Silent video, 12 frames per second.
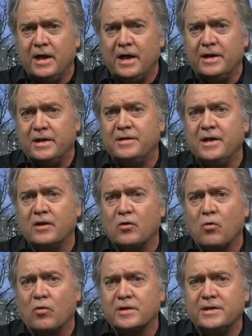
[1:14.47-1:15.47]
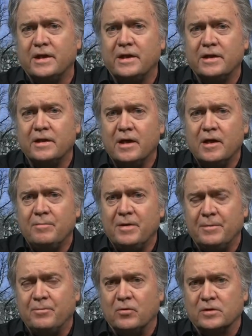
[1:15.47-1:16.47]
and to then quarantine
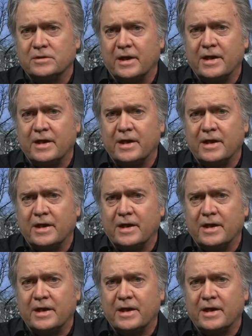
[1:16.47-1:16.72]
people as they